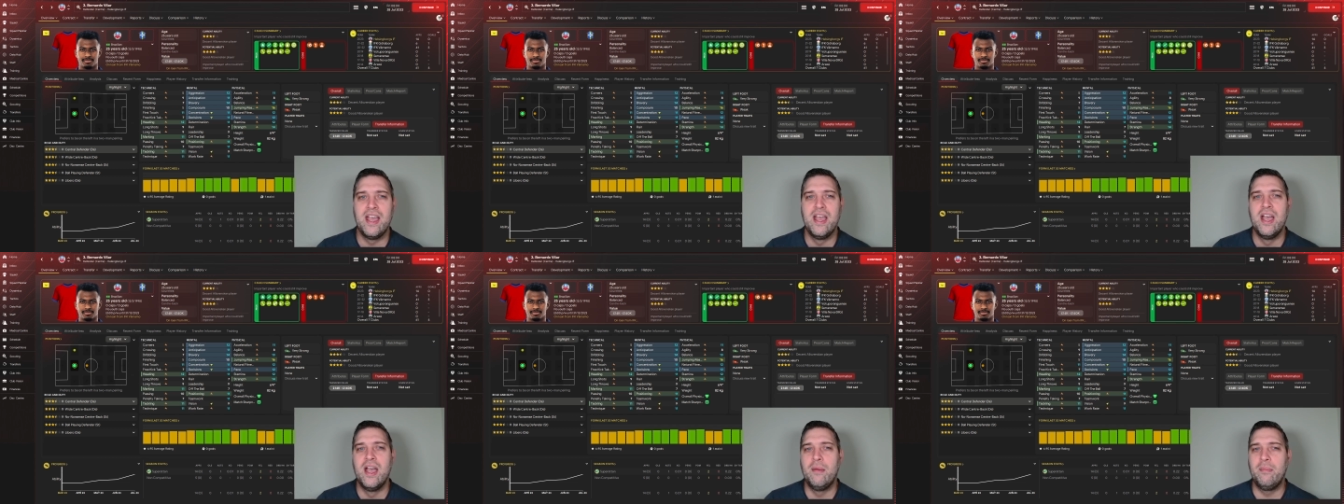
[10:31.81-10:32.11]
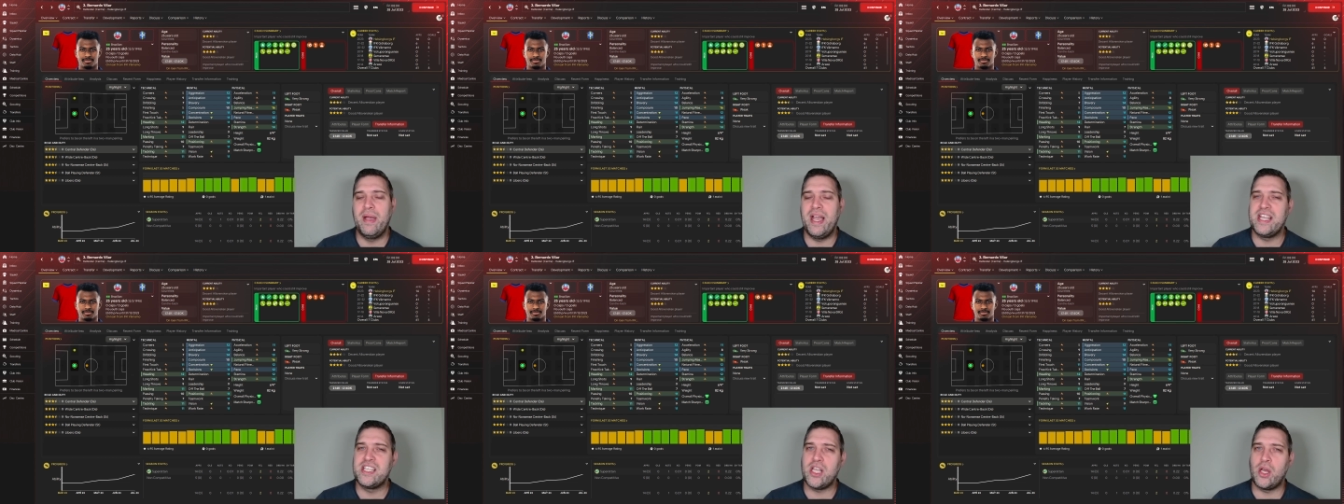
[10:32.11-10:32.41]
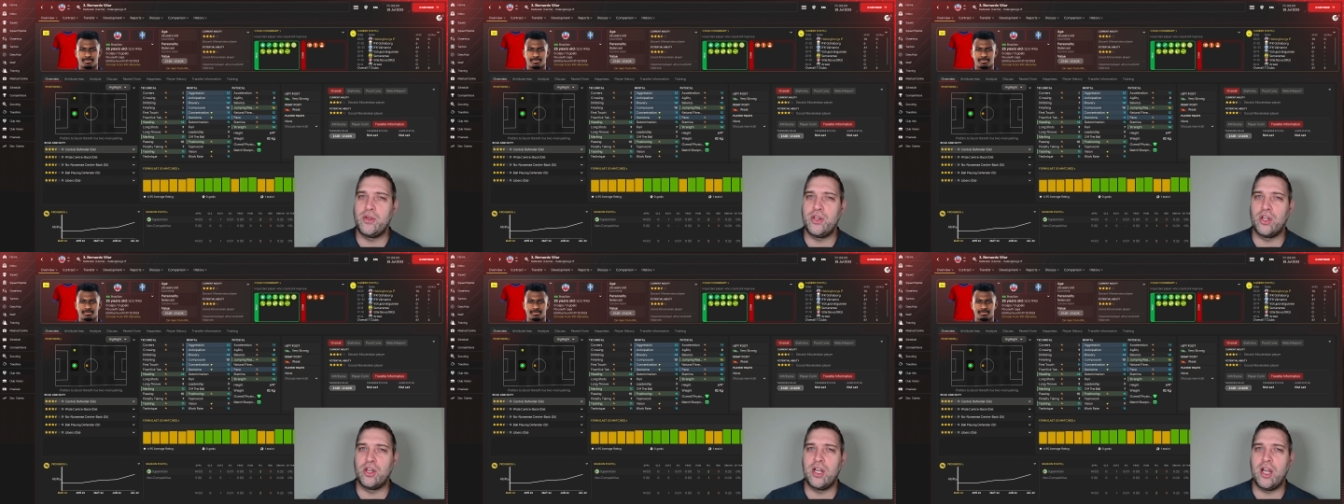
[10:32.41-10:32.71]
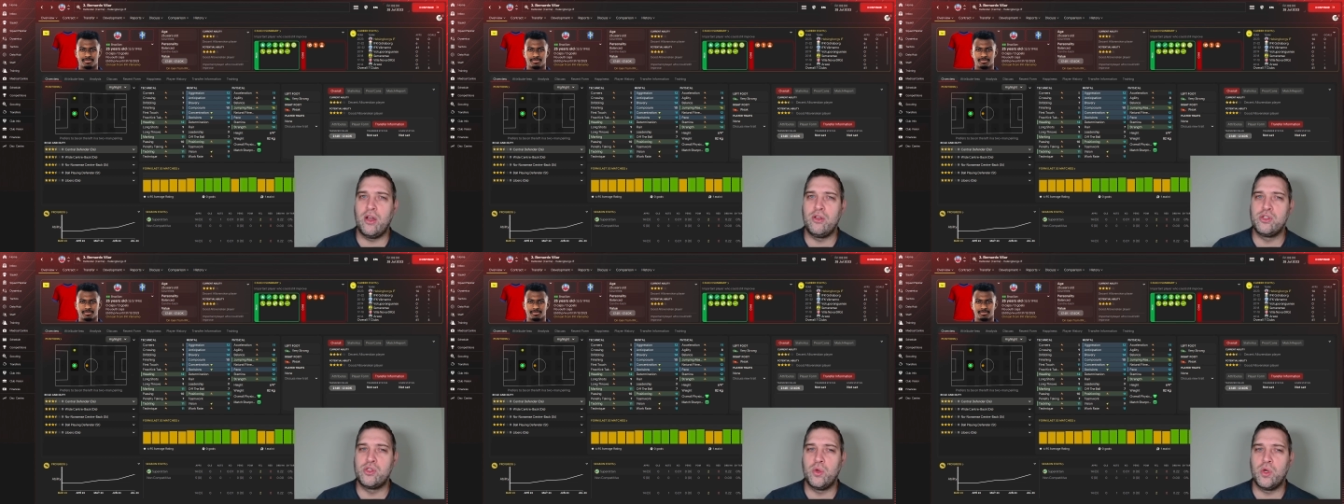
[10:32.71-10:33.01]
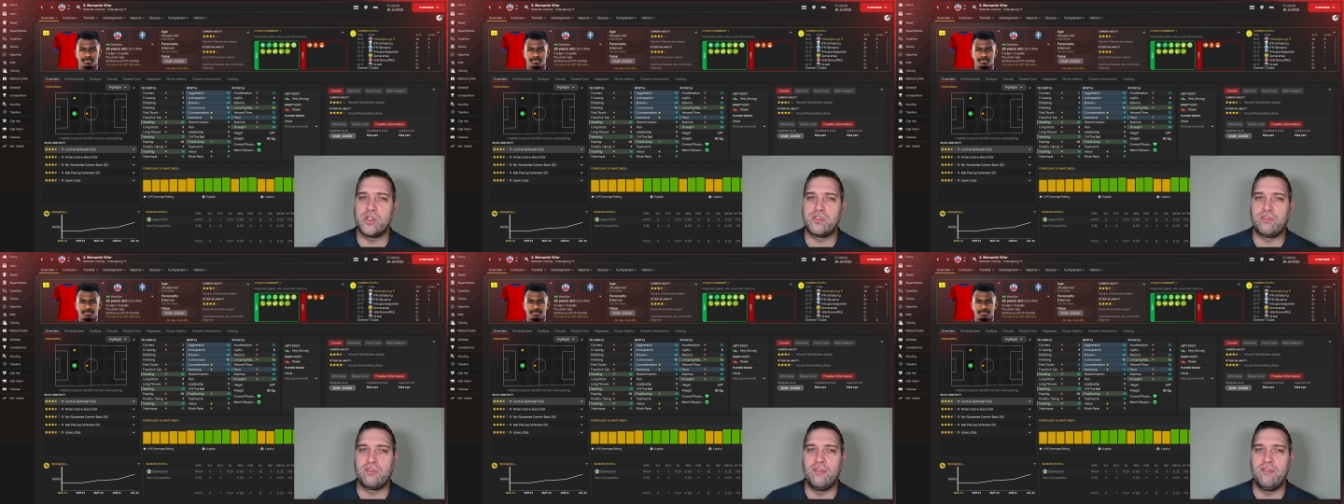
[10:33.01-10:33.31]
But he's only on loan to us
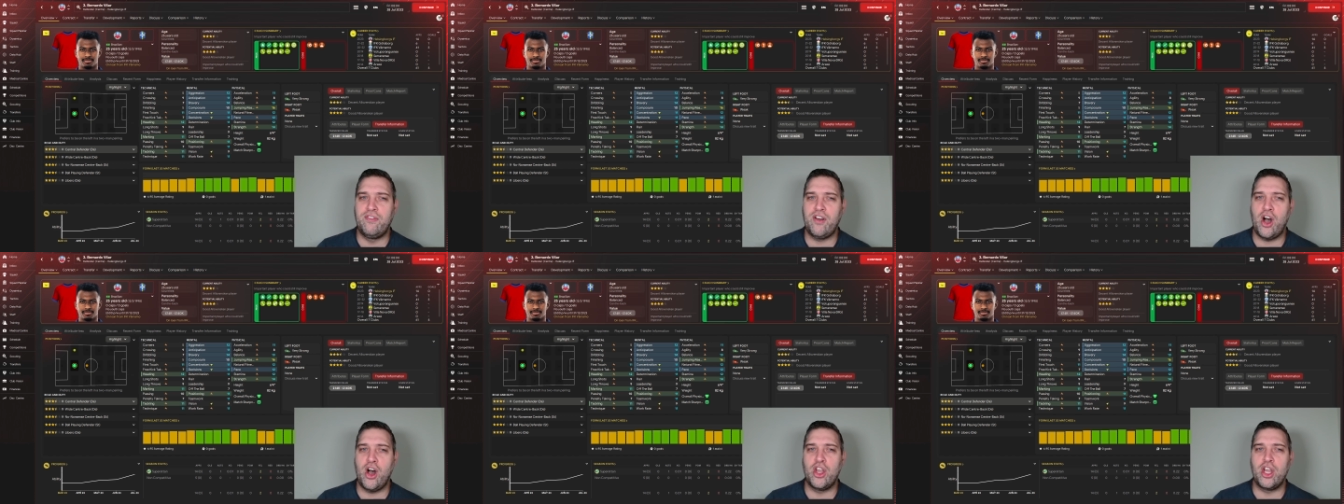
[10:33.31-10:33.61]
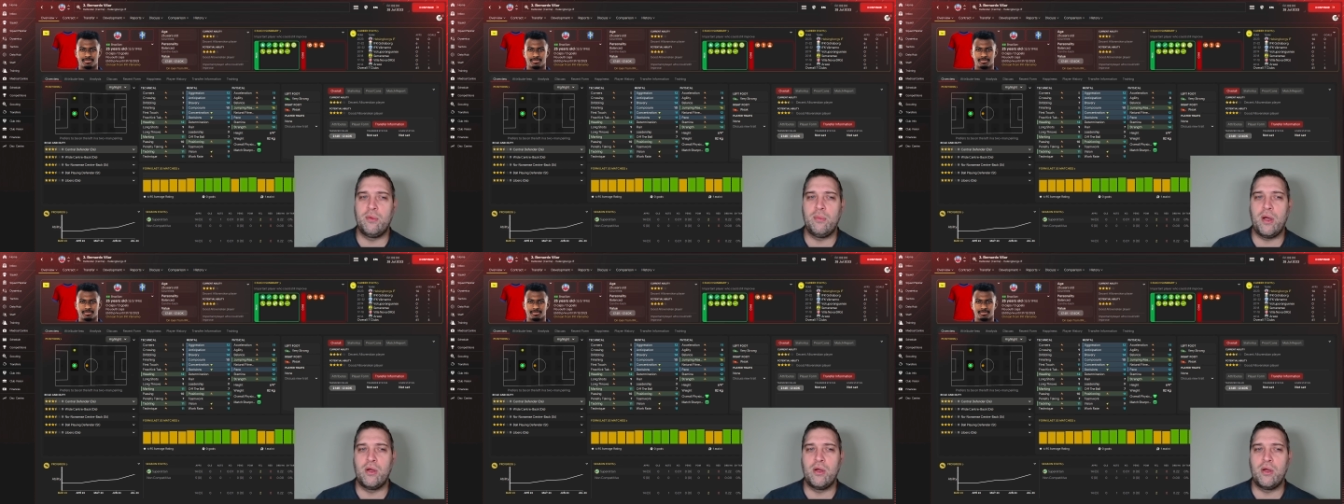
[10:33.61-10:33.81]
from Varnamo,